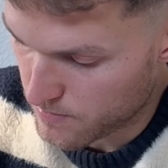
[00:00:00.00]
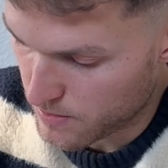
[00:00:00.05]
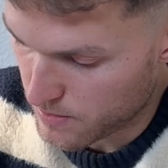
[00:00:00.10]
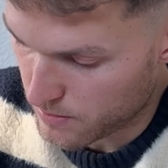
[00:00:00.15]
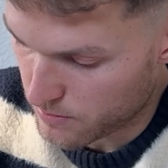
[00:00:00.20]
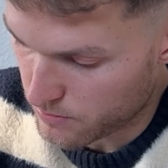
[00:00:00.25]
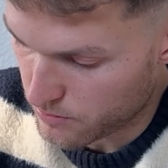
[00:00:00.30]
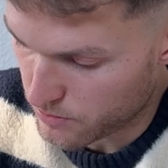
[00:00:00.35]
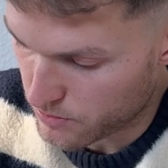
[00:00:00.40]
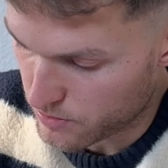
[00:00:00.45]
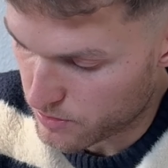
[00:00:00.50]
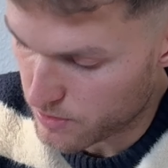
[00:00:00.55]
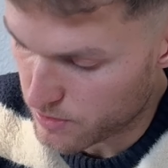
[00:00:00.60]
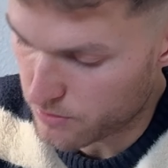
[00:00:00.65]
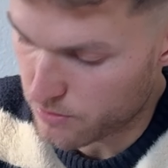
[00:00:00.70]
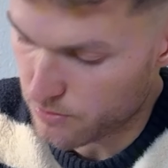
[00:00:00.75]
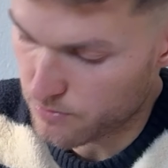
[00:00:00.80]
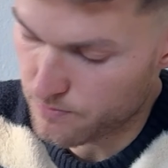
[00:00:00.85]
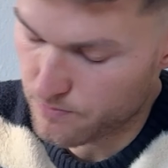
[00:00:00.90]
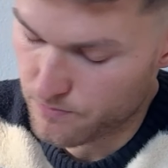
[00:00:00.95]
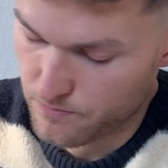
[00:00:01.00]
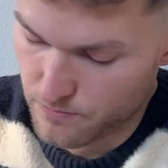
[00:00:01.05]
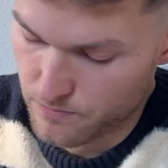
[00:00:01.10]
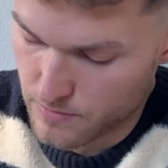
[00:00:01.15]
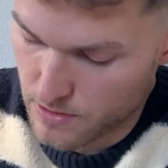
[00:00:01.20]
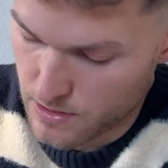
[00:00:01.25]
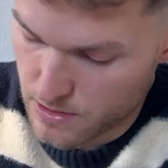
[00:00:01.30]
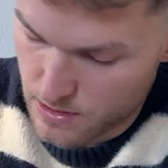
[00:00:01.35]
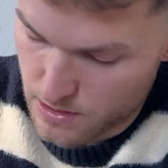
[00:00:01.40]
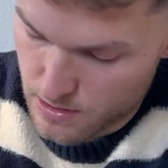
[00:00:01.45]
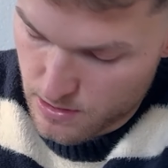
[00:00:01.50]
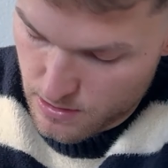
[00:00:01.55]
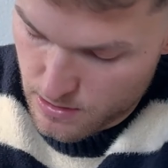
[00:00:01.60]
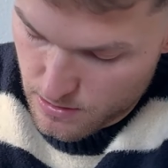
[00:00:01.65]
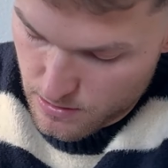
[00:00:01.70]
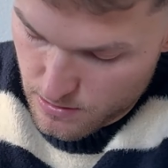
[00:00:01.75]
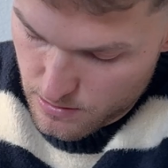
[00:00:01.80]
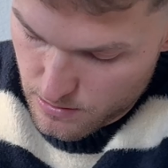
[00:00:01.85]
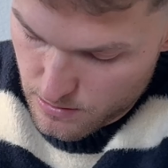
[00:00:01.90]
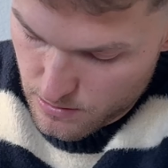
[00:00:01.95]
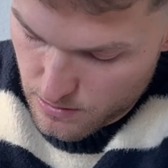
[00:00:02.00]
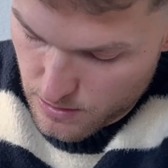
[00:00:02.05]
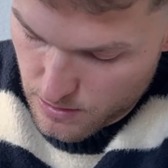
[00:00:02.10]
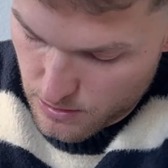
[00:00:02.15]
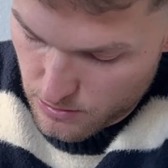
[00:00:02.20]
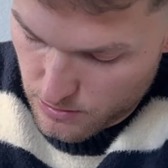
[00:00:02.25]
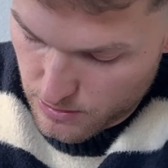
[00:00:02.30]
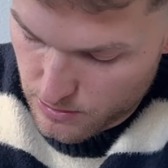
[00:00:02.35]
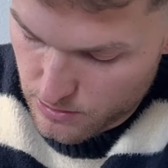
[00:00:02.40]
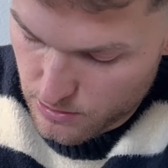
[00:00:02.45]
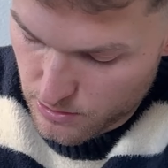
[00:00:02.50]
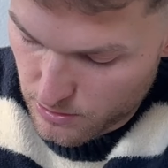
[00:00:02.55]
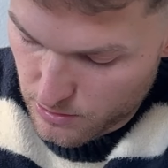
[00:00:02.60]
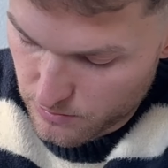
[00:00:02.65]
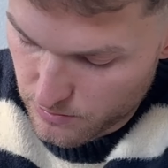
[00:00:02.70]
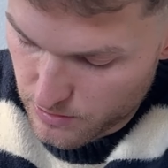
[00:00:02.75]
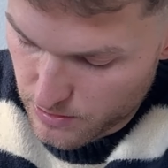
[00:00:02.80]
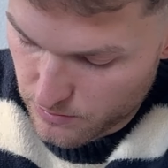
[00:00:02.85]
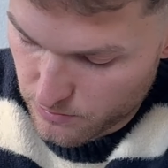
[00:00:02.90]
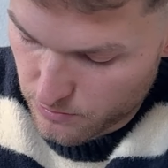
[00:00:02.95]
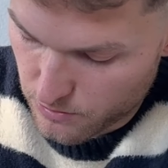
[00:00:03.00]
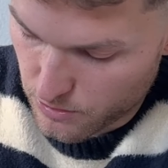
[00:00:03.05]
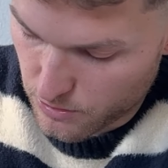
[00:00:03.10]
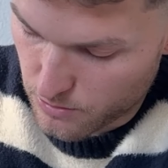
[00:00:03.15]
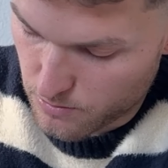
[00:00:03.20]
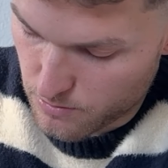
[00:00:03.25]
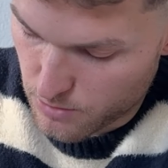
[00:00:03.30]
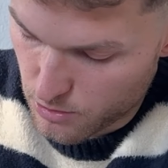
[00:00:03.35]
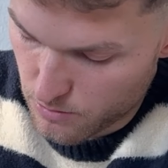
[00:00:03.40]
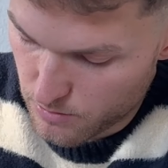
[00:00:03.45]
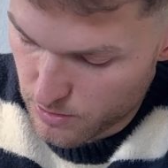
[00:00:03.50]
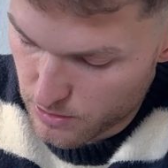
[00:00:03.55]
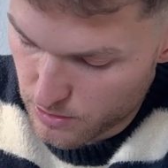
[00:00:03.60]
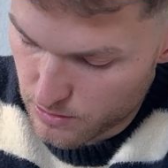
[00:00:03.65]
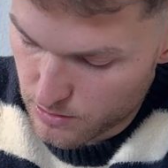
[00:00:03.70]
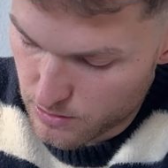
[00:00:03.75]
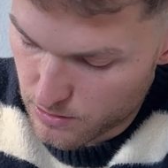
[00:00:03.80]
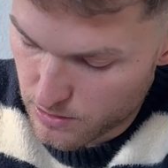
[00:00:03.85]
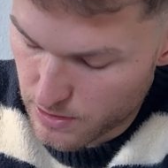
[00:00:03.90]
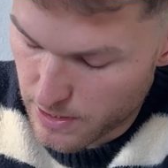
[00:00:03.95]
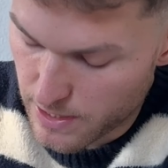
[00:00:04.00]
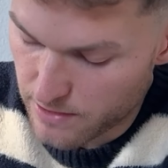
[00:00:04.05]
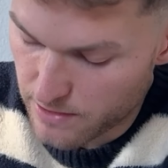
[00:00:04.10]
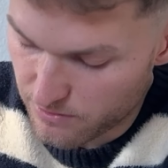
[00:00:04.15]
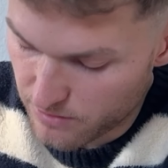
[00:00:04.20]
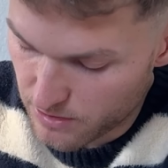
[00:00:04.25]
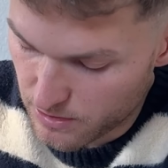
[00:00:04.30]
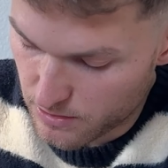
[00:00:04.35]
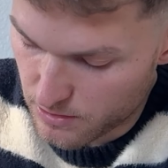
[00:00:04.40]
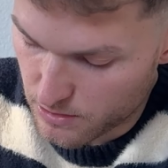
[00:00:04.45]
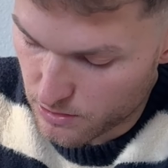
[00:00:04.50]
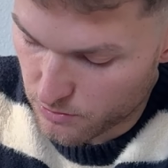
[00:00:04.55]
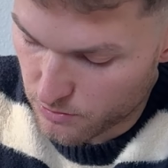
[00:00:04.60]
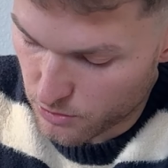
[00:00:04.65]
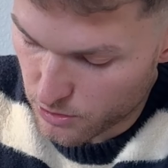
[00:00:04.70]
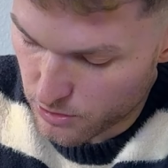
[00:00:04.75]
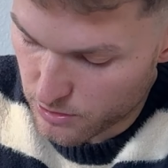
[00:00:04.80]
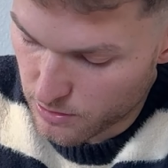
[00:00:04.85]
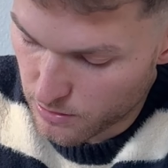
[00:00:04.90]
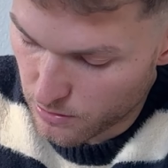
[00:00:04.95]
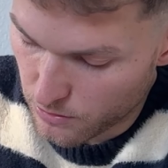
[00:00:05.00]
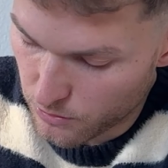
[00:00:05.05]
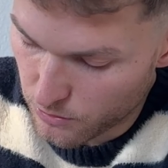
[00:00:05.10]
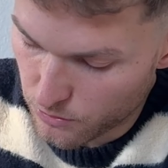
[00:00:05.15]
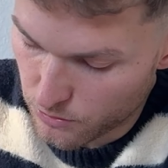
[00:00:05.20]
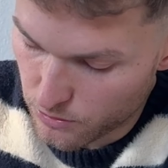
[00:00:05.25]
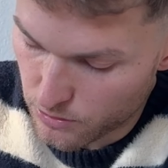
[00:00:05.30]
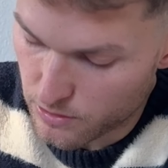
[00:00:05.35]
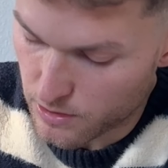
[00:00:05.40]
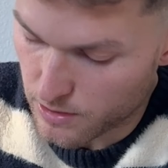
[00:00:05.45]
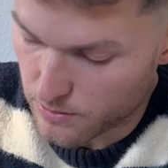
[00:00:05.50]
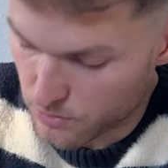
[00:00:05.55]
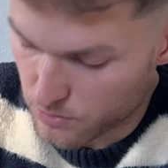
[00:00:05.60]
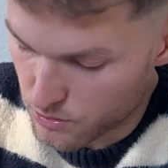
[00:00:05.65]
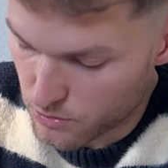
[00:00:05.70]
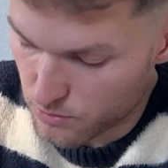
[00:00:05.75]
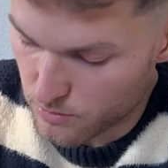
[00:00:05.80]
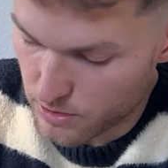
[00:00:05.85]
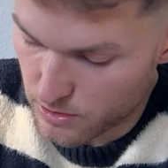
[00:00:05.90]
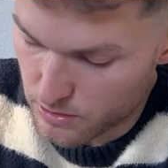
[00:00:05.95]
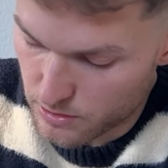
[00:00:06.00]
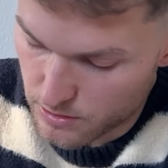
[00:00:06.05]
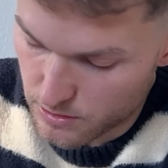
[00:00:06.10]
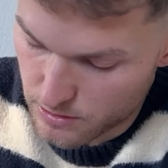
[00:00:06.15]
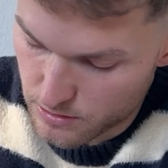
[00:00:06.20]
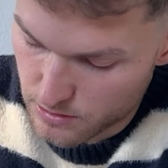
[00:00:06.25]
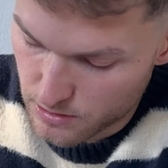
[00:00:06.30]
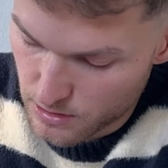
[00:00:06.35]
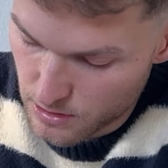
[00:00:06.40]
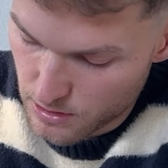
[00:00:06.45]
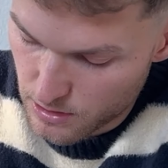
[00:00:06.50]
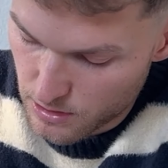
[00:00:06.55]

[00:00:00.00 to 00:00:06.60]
equals 0. Now let's solve that for the moment. AV is 4 kilonewton times 2 meter is